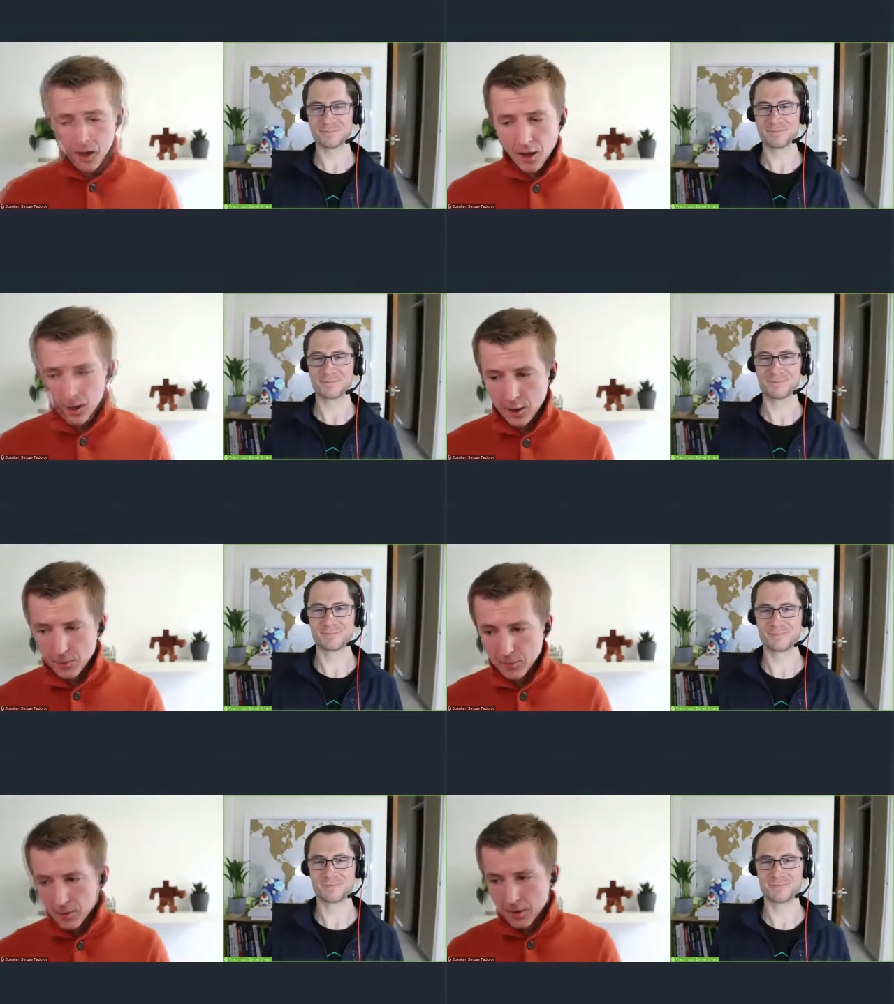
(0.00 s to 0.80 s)

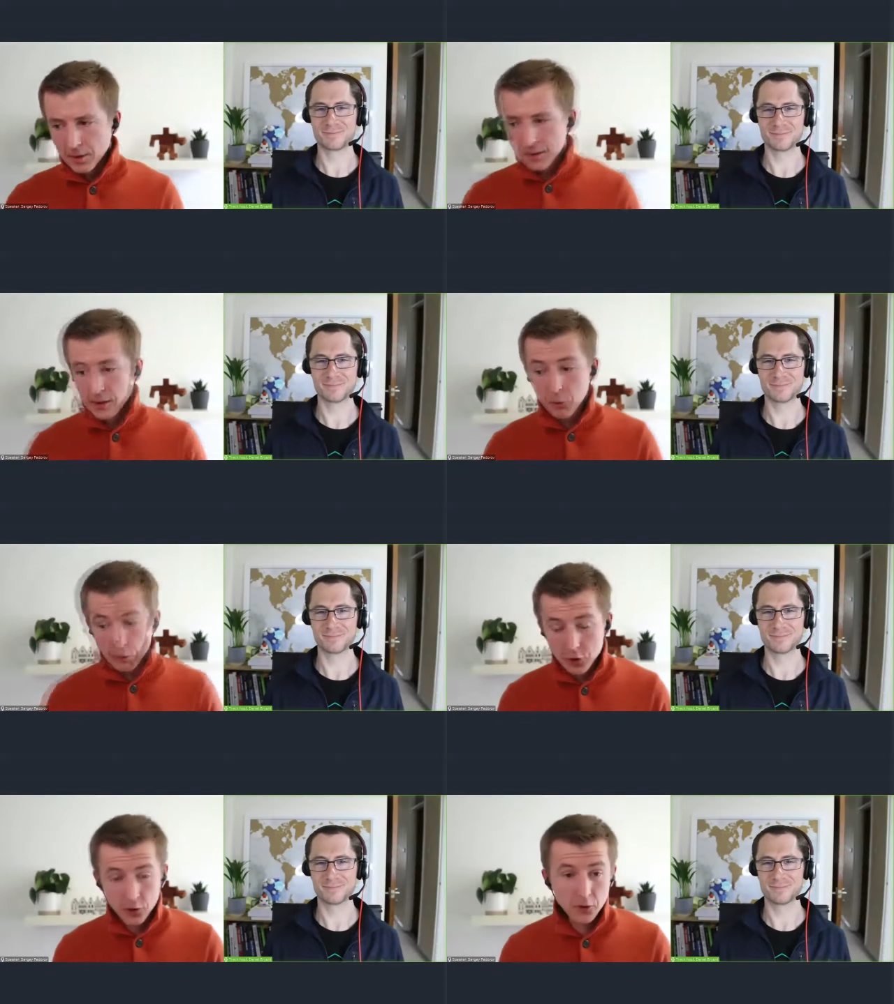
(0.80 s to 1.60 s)
Speaker 1: Um, the
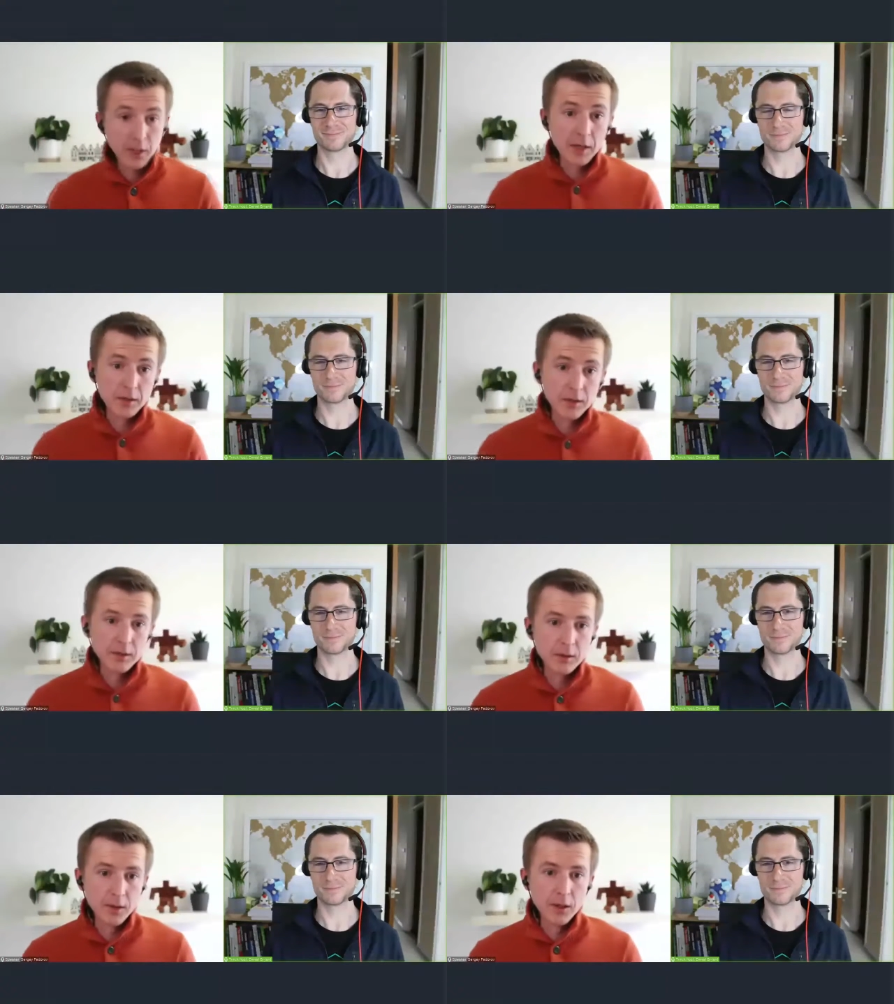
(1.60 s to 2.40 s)
origin of that
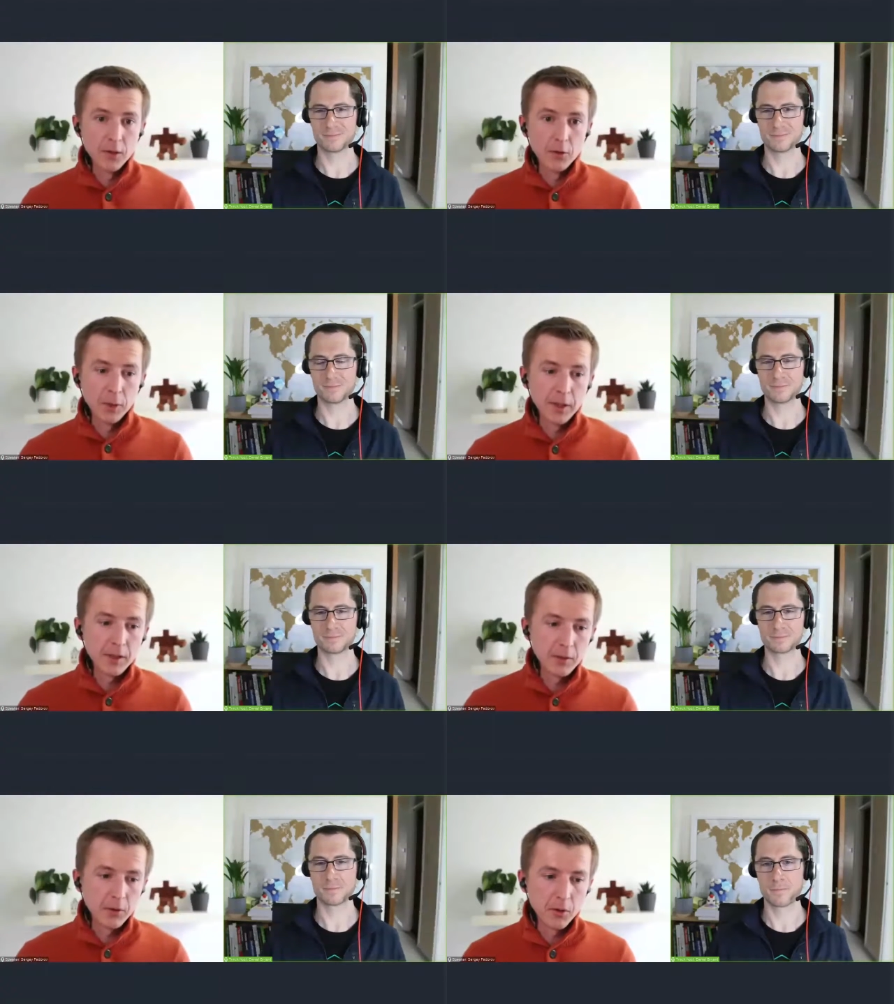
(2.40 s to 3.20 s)
is uh,
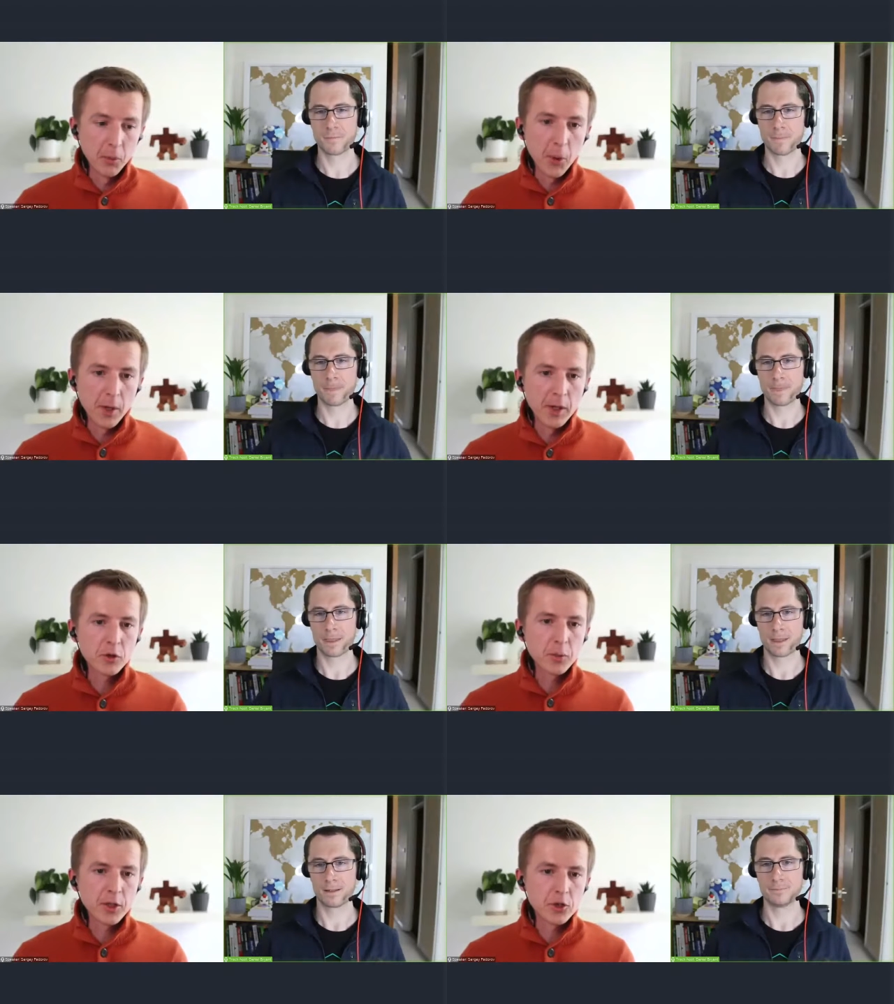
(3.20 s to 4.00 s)
we we
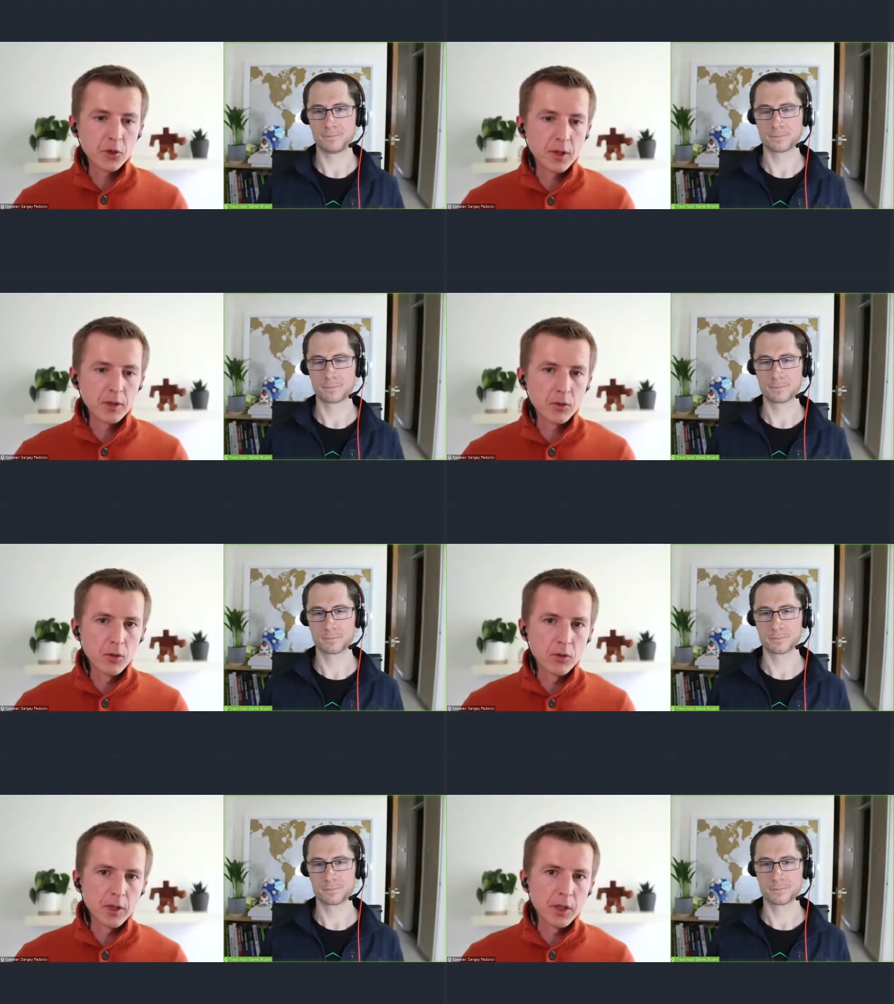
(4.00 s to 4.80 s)
want to make sure that
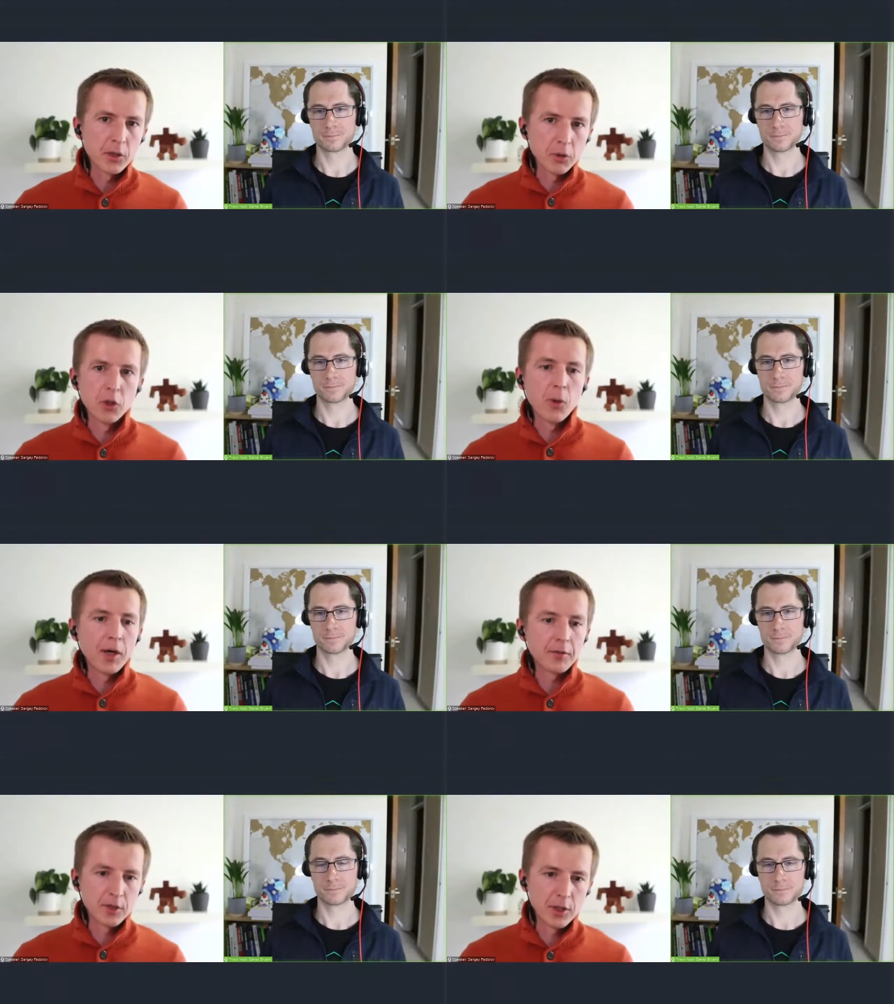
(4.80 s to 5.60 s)
all of the U
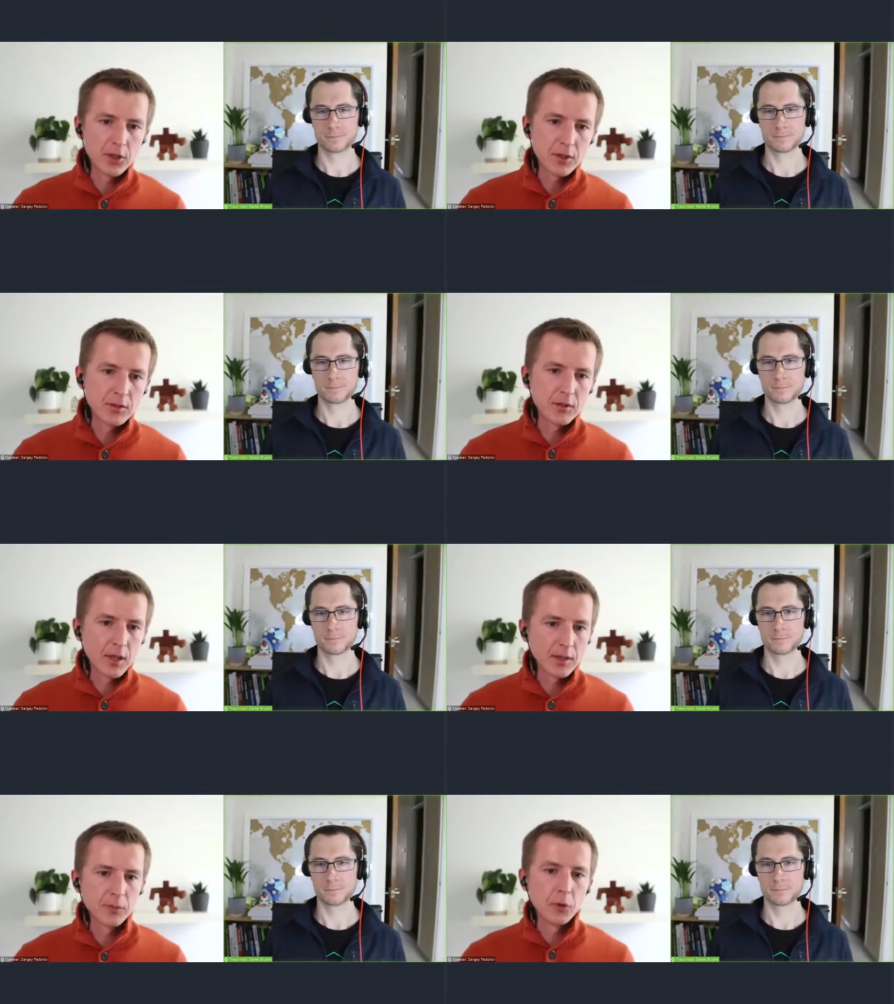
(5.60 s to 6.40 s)
UI transitions
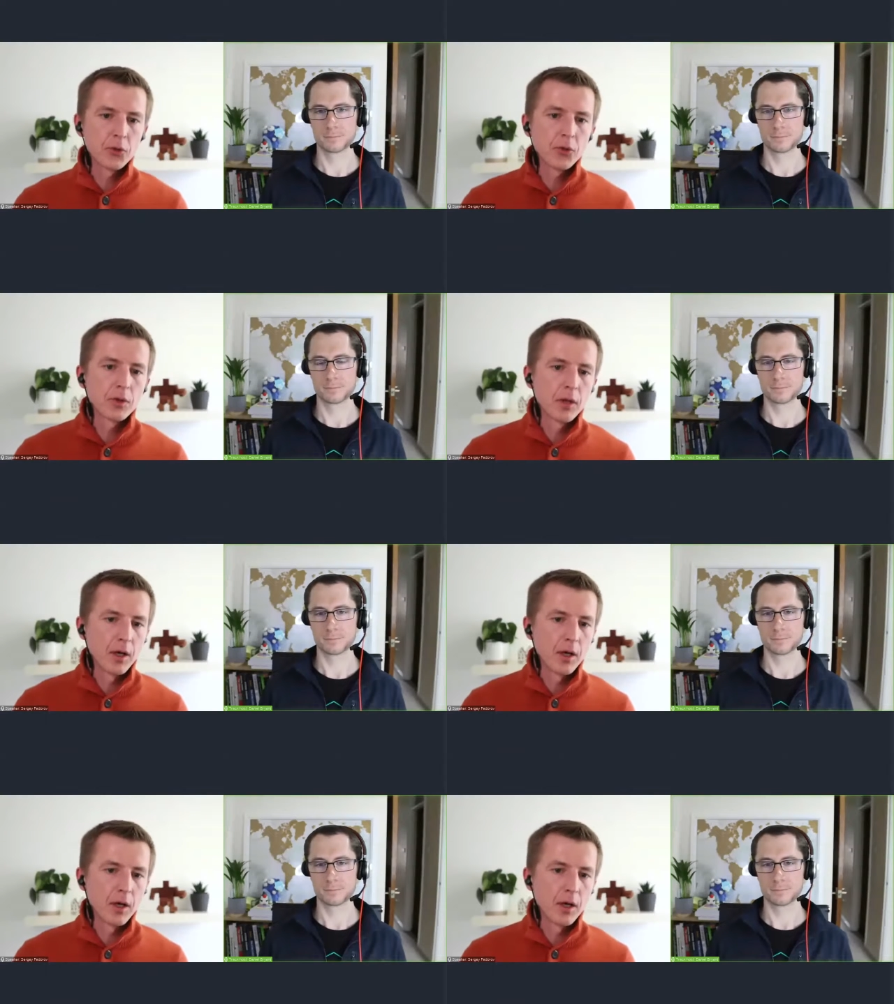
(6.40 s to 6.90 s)
are smooth,